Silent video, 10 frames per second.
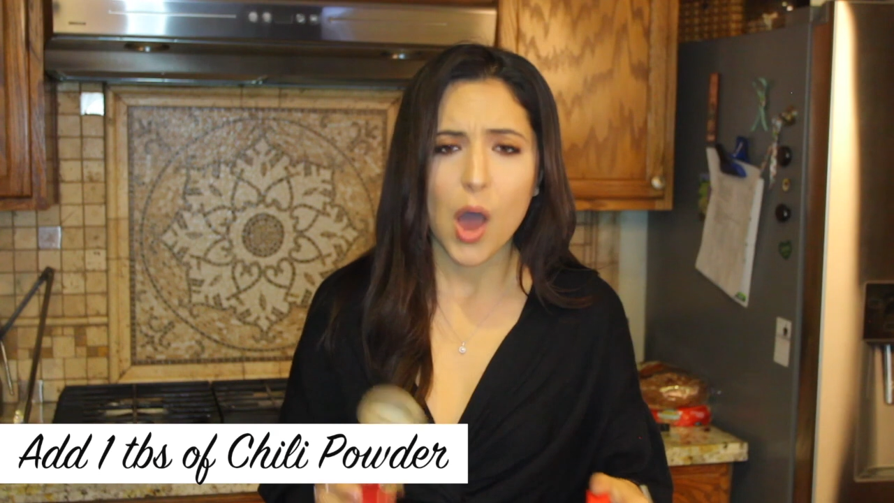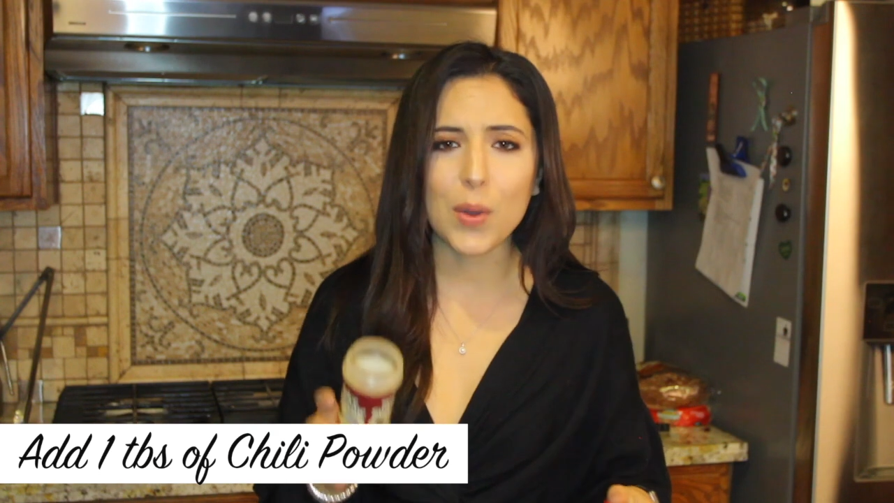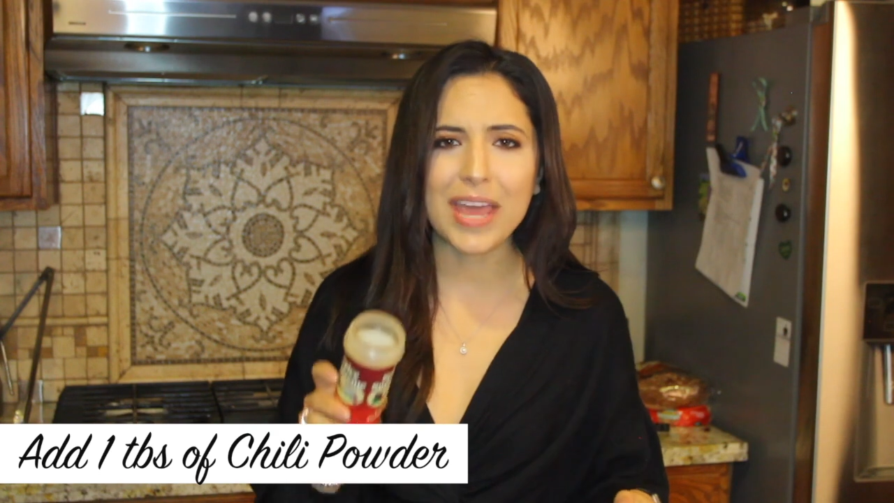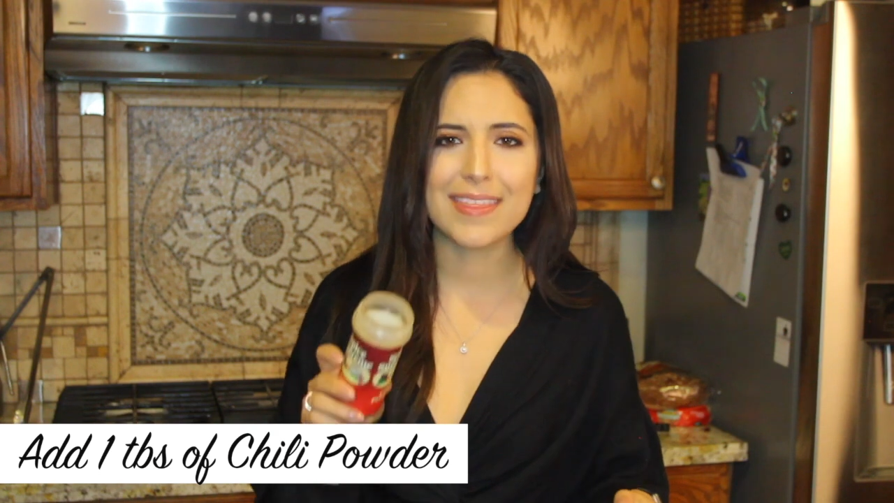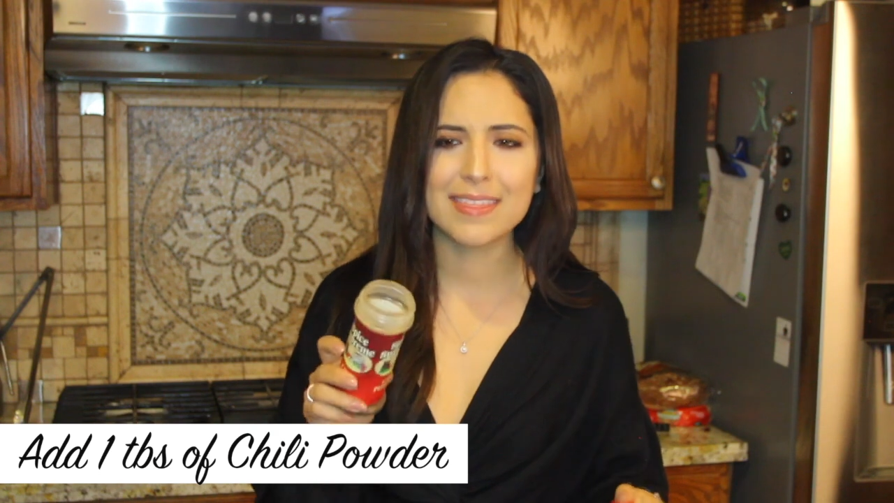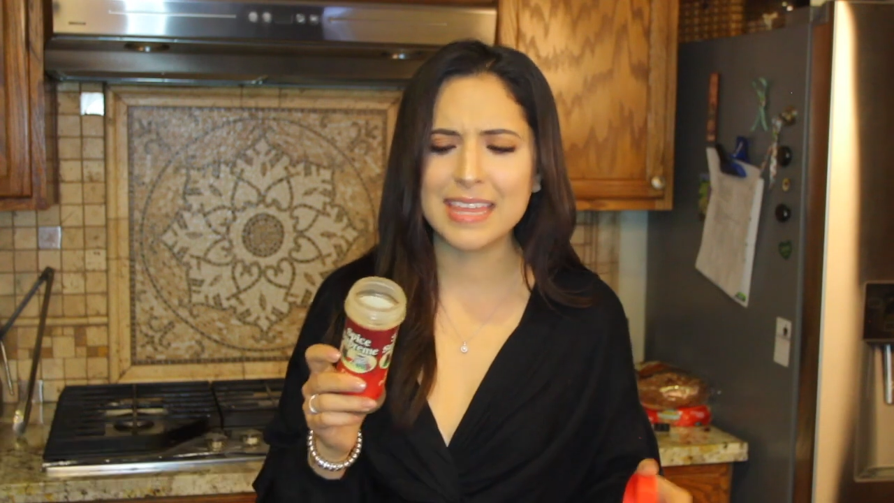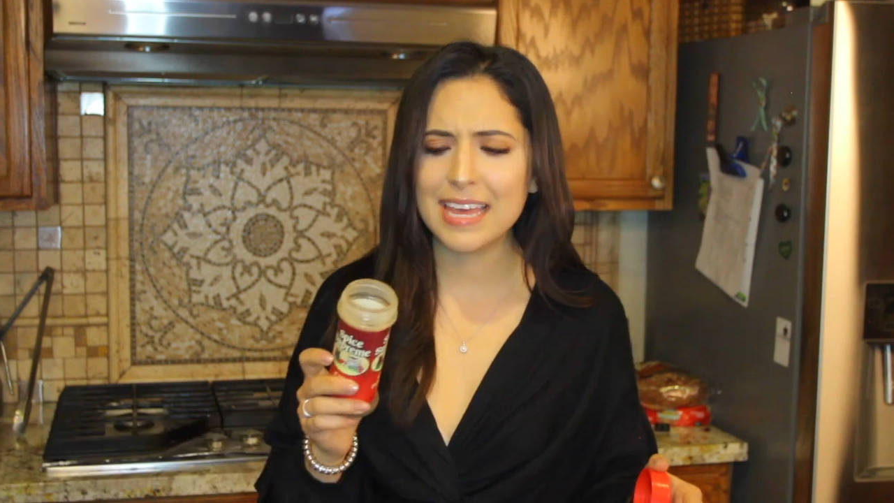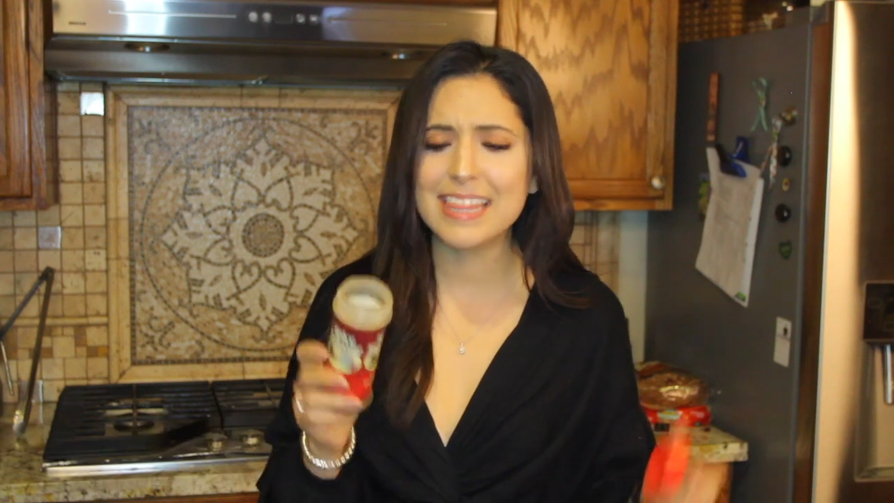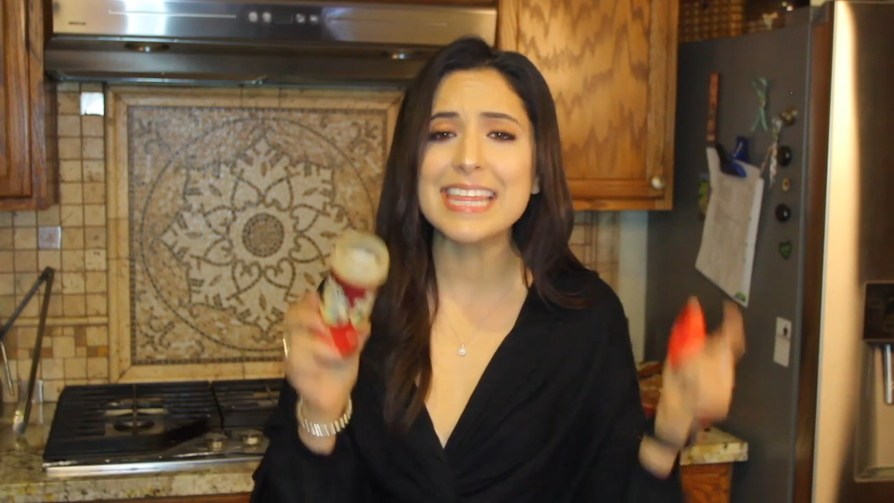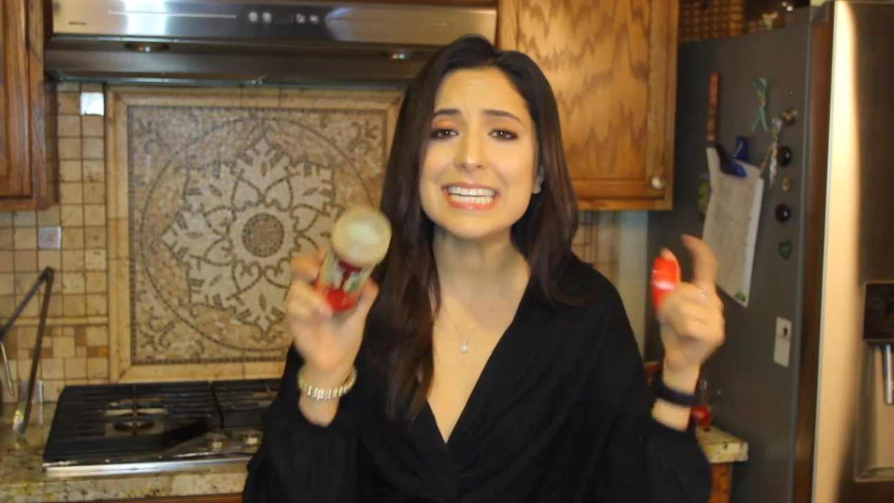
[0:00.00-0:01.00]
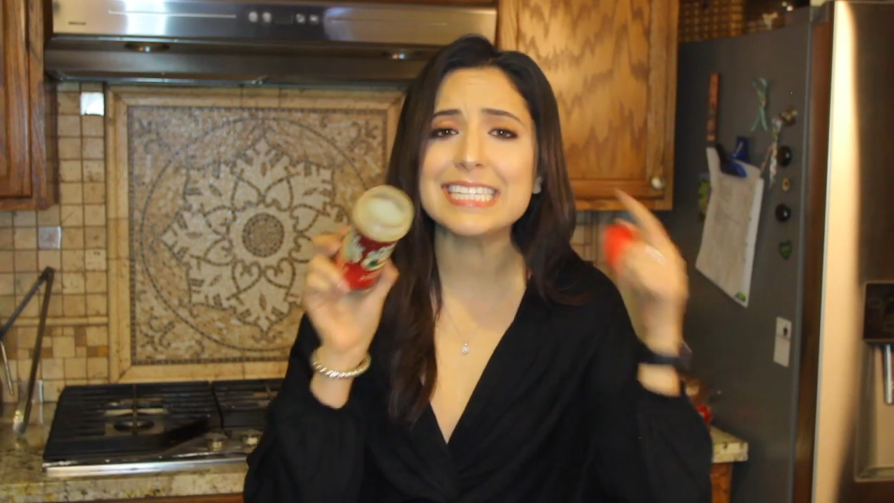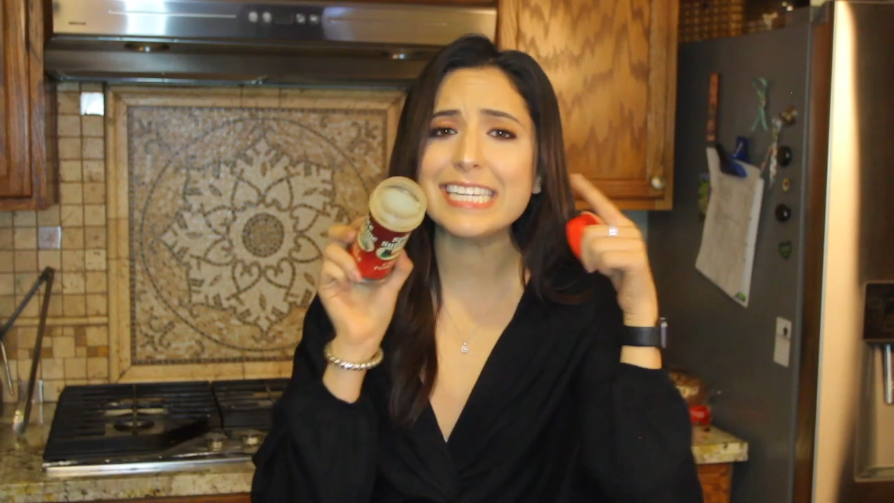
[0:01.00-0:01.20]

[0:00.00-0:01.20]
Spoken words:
Okay, this